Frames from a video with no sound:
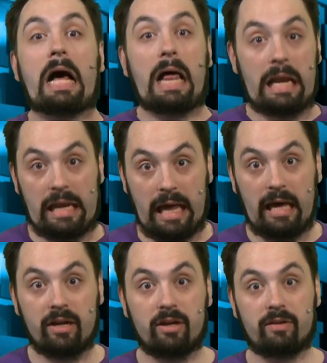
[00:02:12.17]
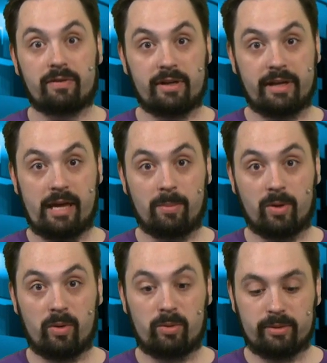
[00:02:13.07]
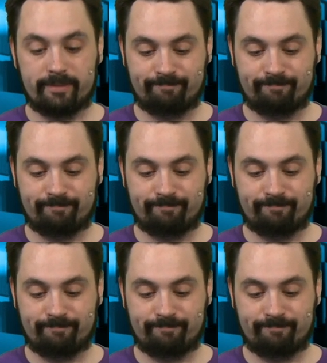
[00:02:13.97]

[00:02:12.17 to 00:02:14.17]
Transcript: a lot of in game gold.